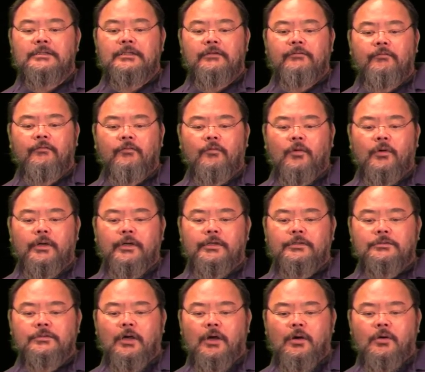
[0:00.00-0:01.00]
C4
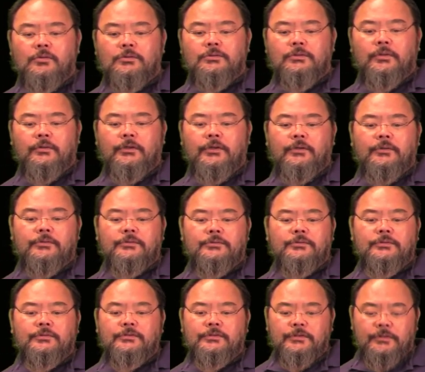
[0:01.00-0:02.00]
is also
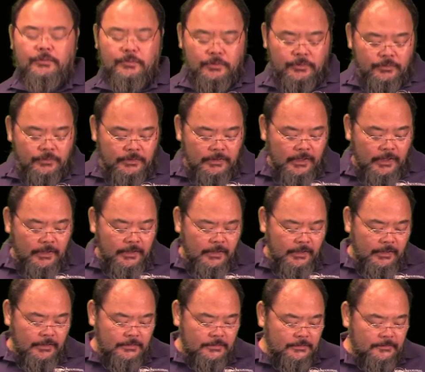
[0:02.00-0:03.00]
equals to 0 in that
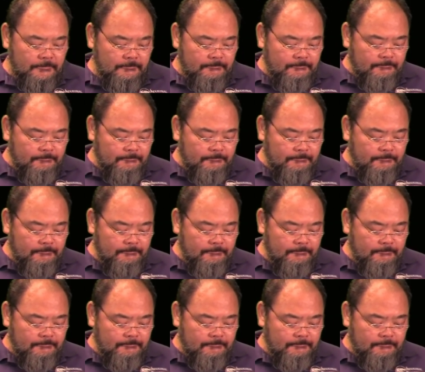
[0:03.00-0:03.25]
case.